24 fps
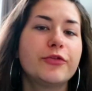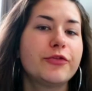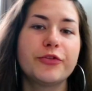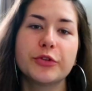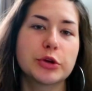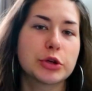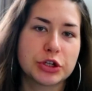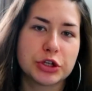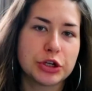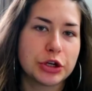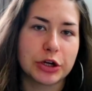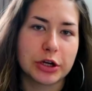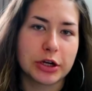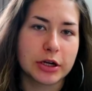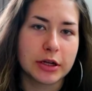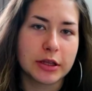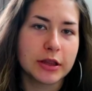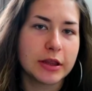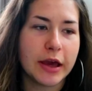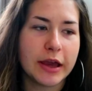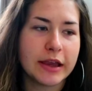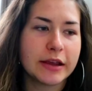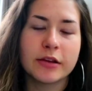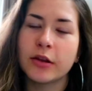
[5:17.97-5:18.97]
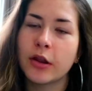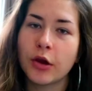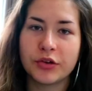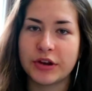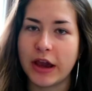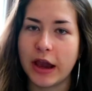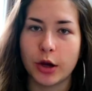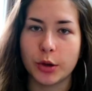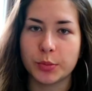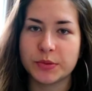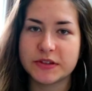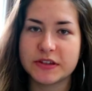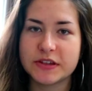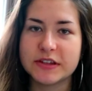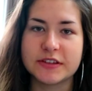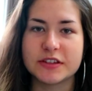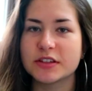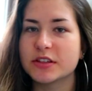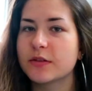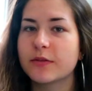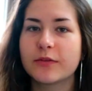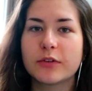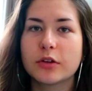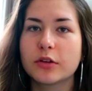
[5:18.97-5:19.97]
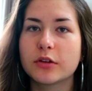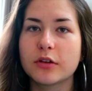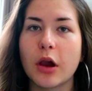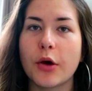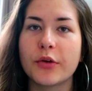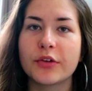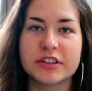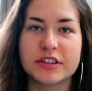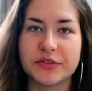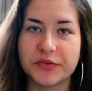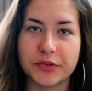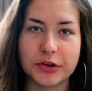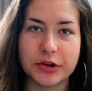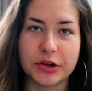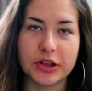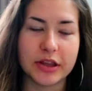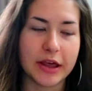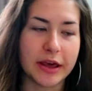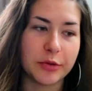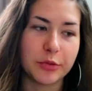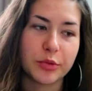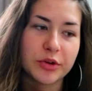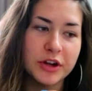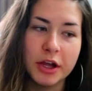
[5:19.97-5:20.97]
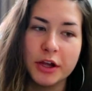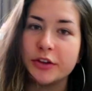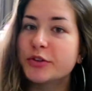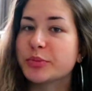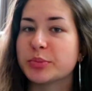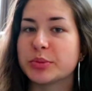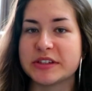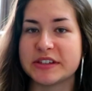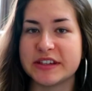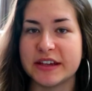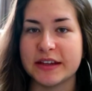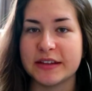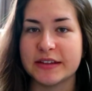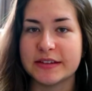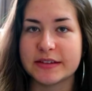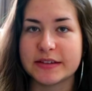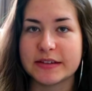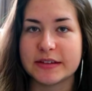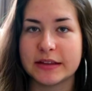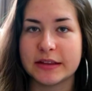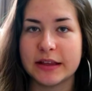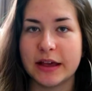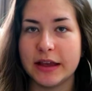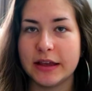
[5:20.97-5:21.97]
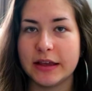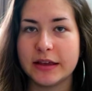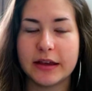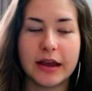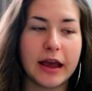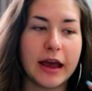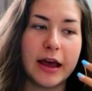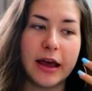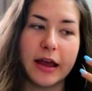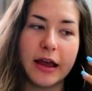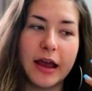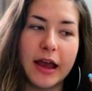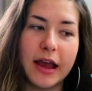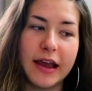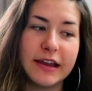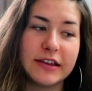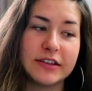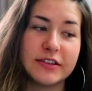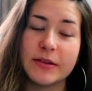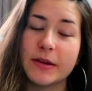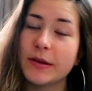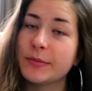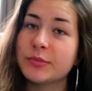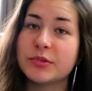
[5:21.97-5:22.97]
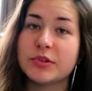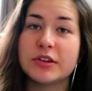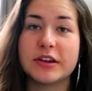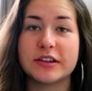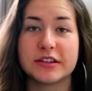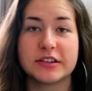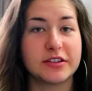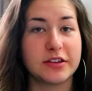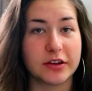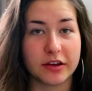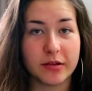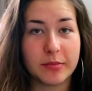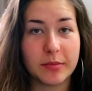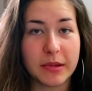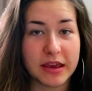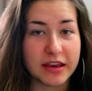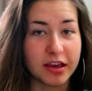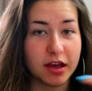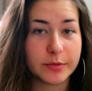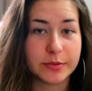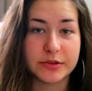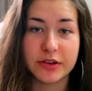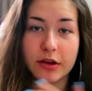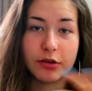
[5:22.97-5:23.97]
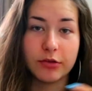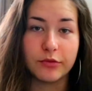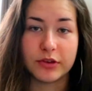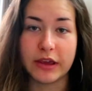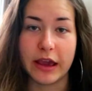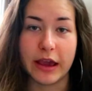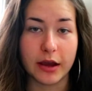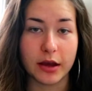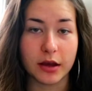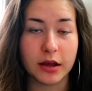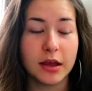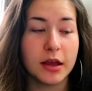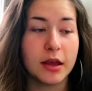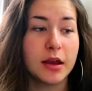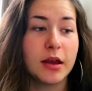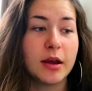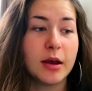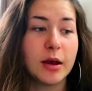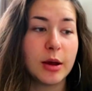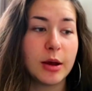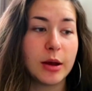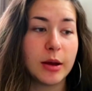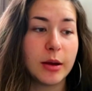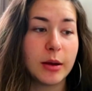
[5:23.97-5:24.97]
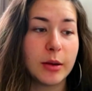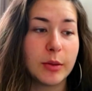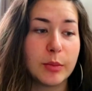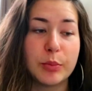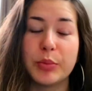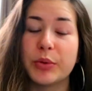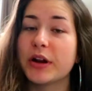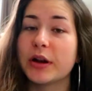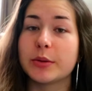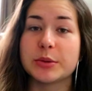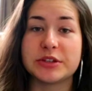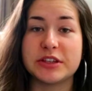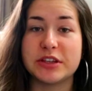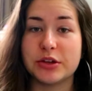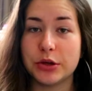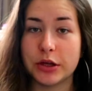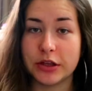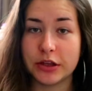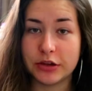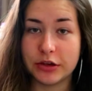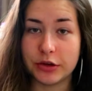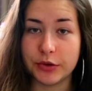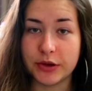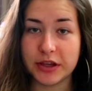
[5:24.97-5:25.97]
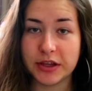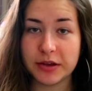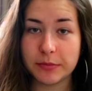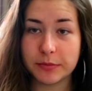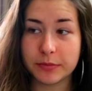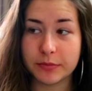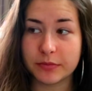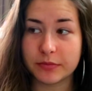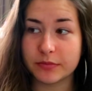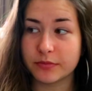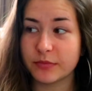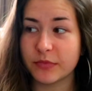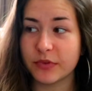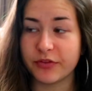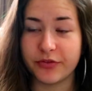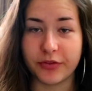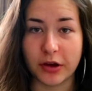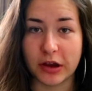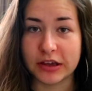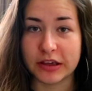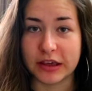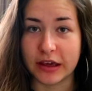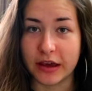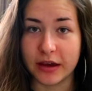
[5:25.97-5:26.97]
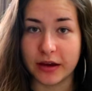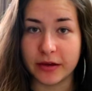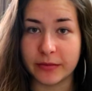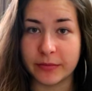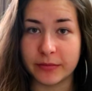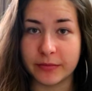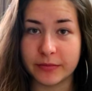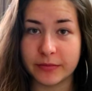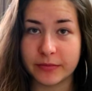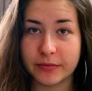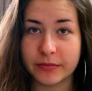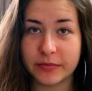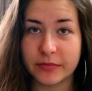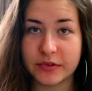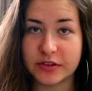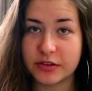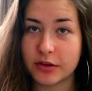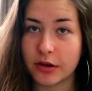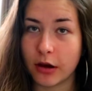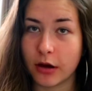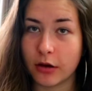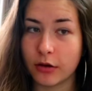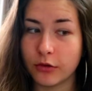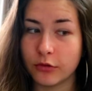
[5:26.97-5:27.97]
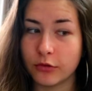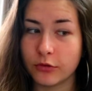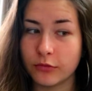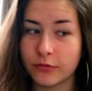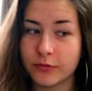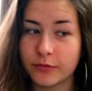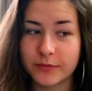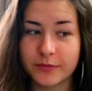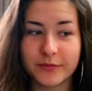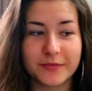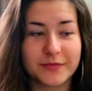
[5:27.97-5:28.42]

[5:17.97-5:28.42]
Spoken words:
for sure. Like, no doubt. It's going to fail like 100%. Like, I suck at makeup, so yeah. But are we still gonna do it? Fuck yeah. So,